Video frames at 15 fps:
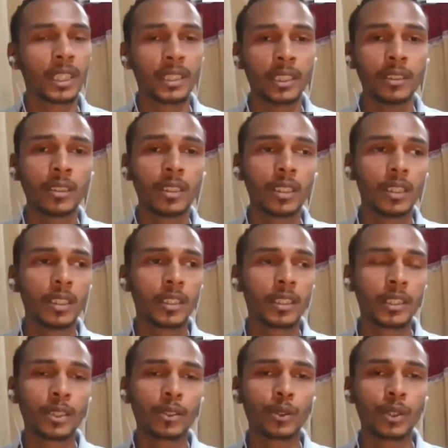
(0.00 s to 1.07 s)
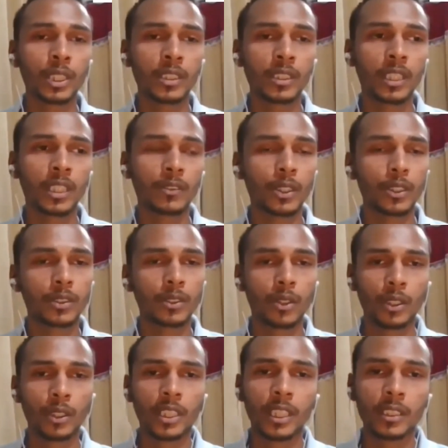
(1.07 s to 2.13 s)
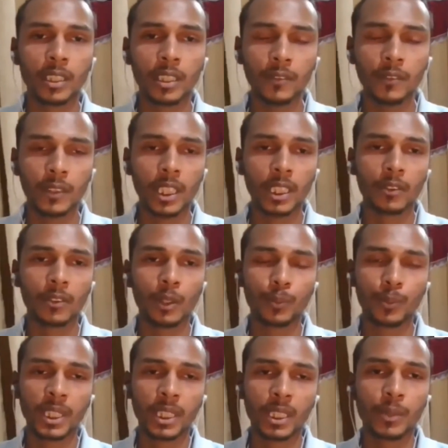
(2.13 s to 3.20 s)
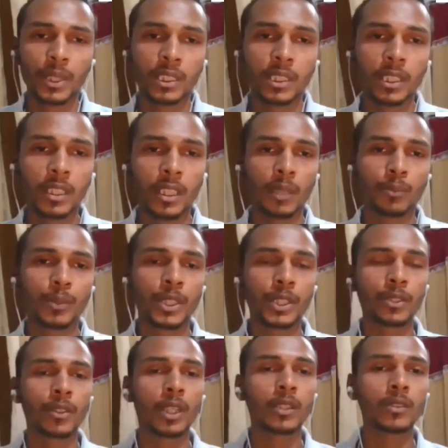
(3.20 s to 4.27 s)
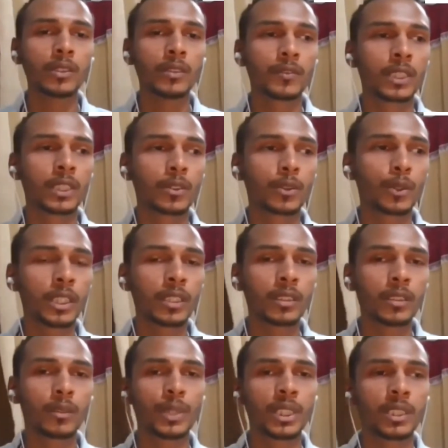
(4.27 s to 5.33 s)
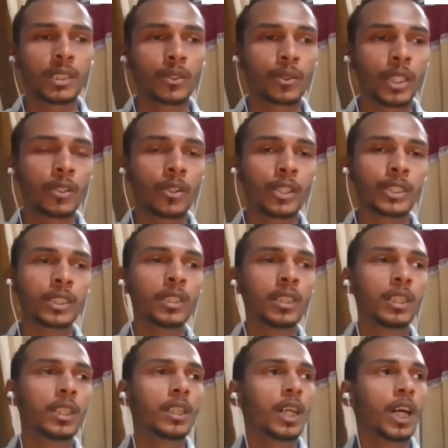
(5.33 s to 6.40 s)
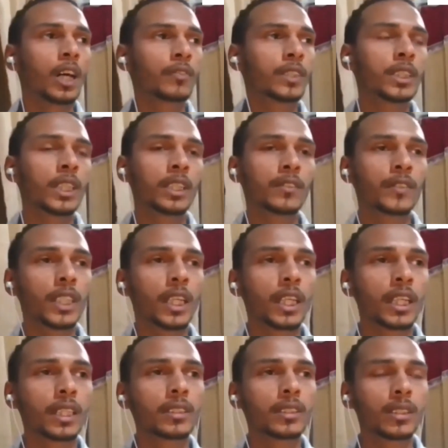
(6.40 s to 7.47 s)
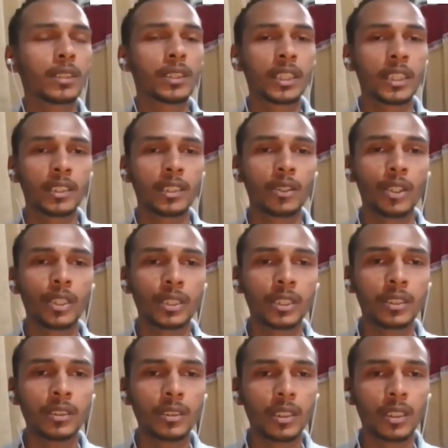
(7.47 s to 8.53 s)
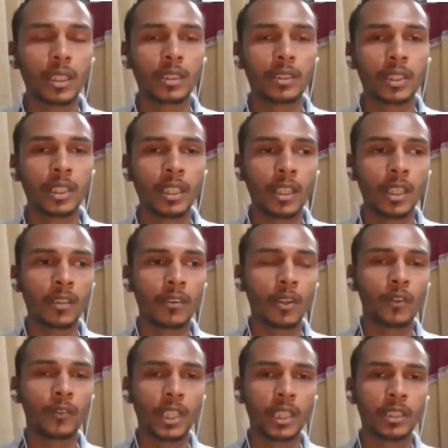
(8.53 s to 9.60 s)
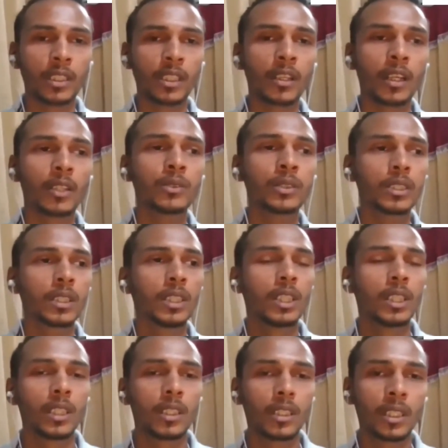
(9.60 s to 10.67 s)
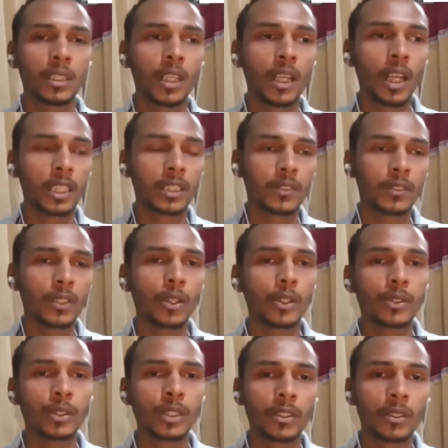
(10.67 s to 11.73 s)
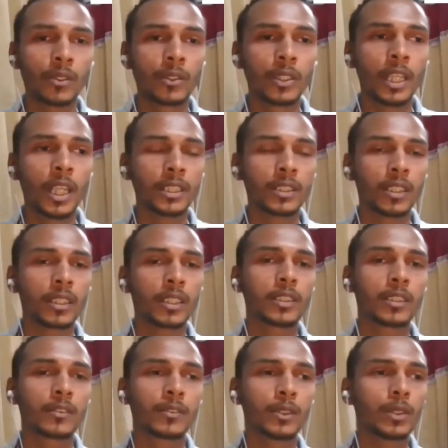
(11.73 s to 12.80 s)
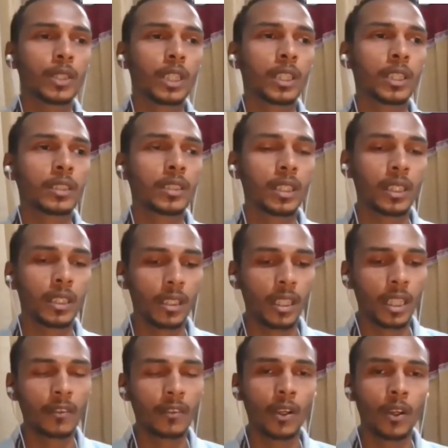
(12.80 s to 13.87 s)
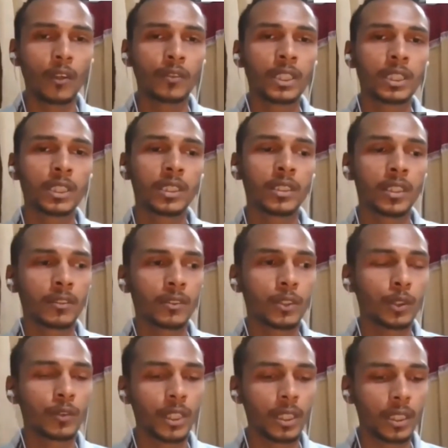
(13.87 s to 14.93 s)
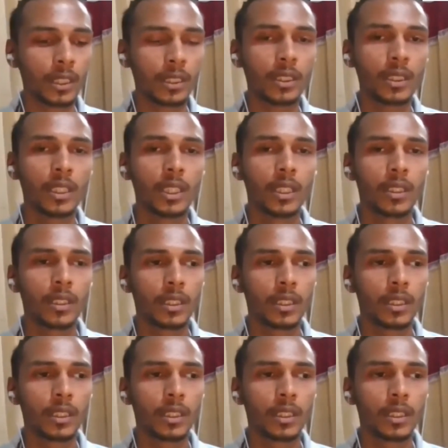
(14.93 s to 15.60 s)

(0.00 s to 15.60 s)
written coding. That was not that tough. That was pretty basic aptitude round with basic coding question. After that, we had DSA questions, 3 level of technical rounds. The last one also included HR interview. The level of these interviews were